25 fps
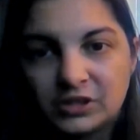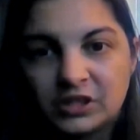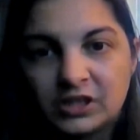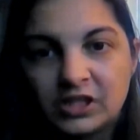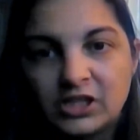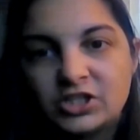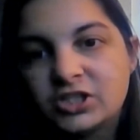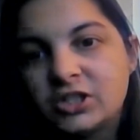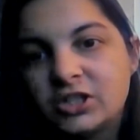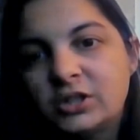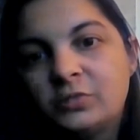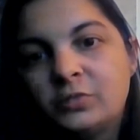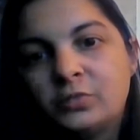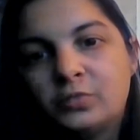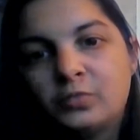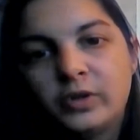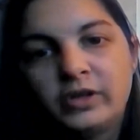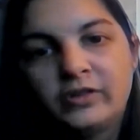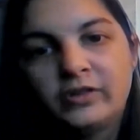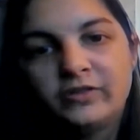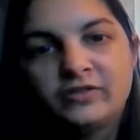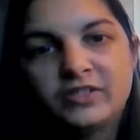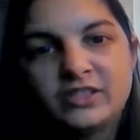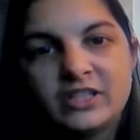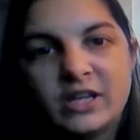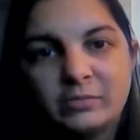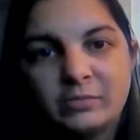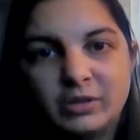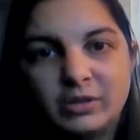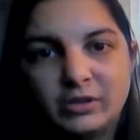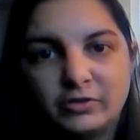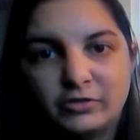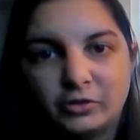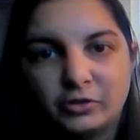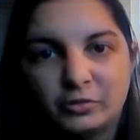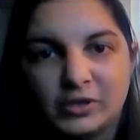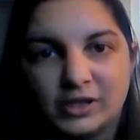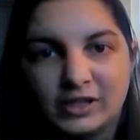the kitchen with
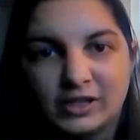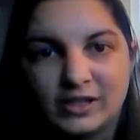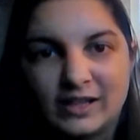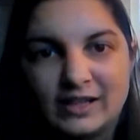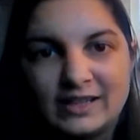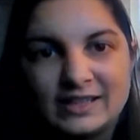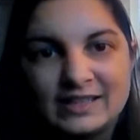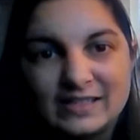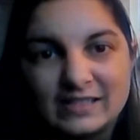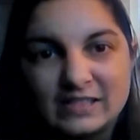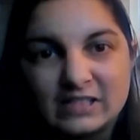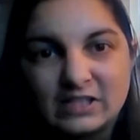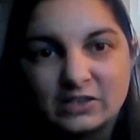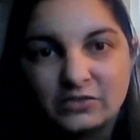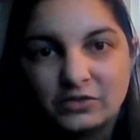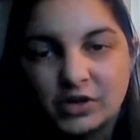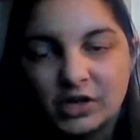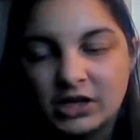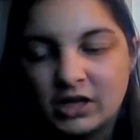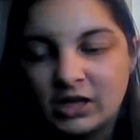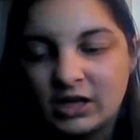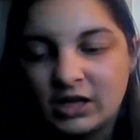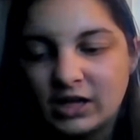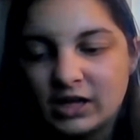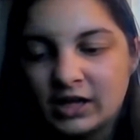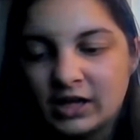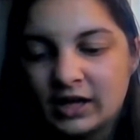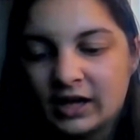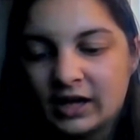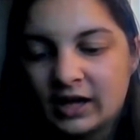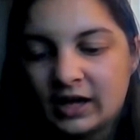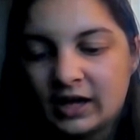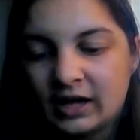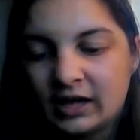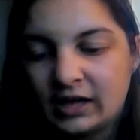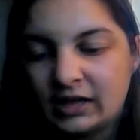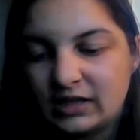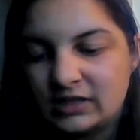Debbie from the Lace Knittery,
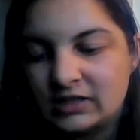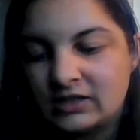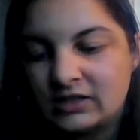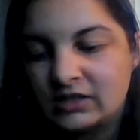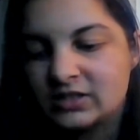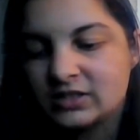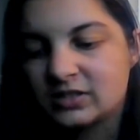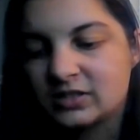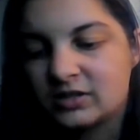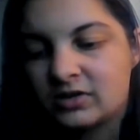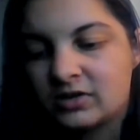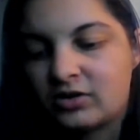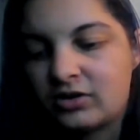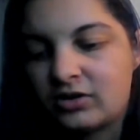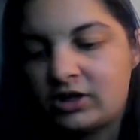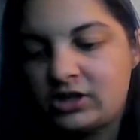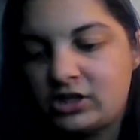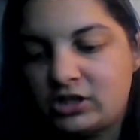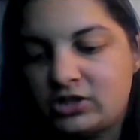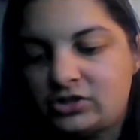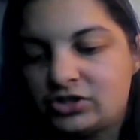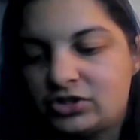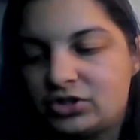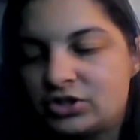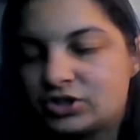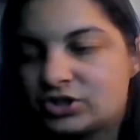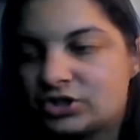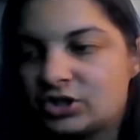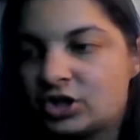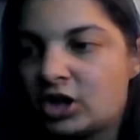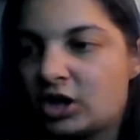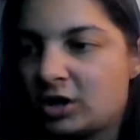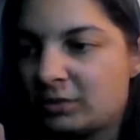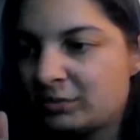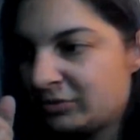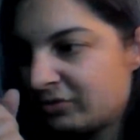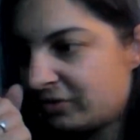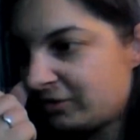and I used
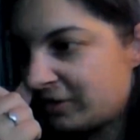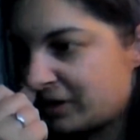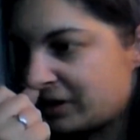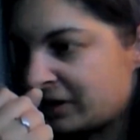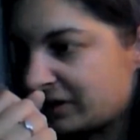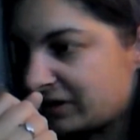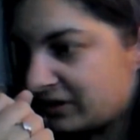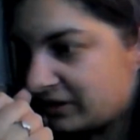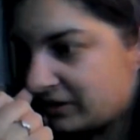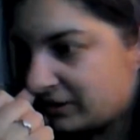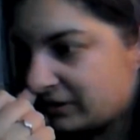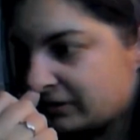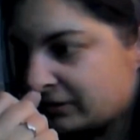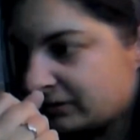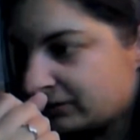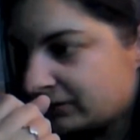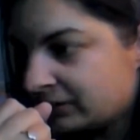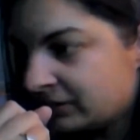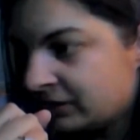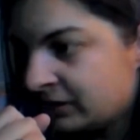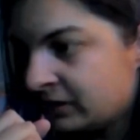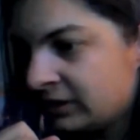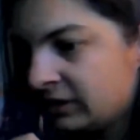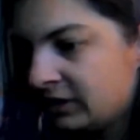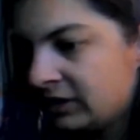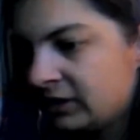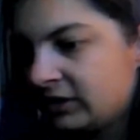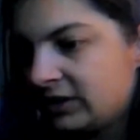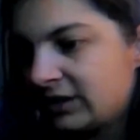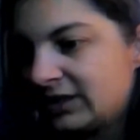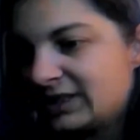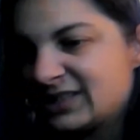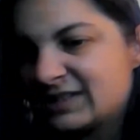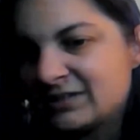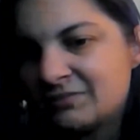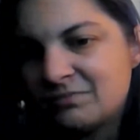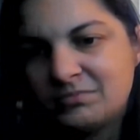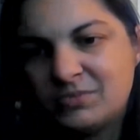turmeric,
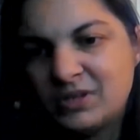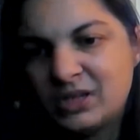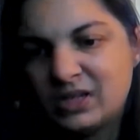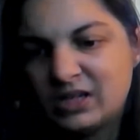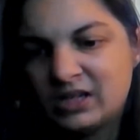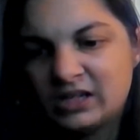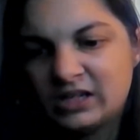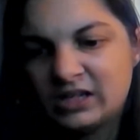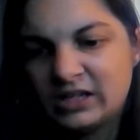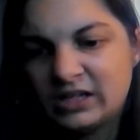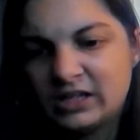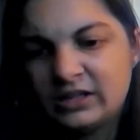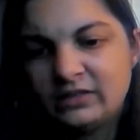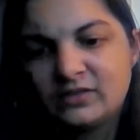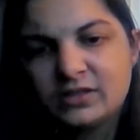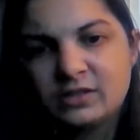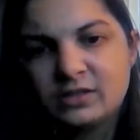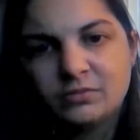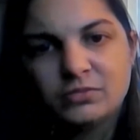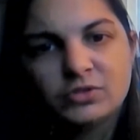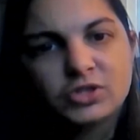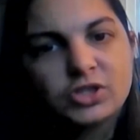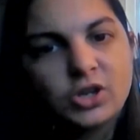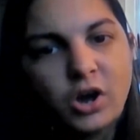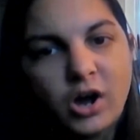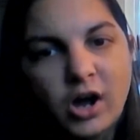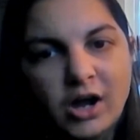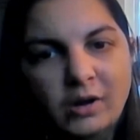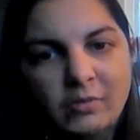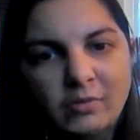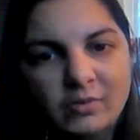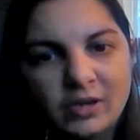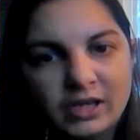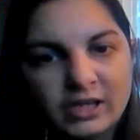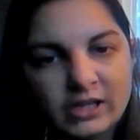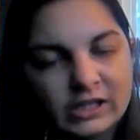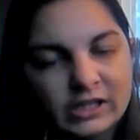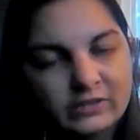there's some mint leaves, some
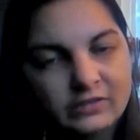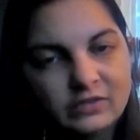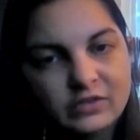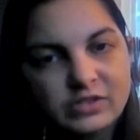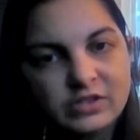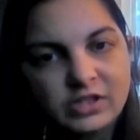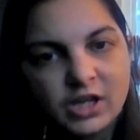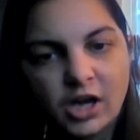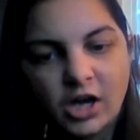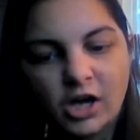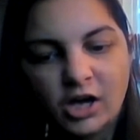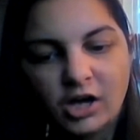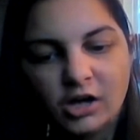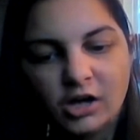thyme leaves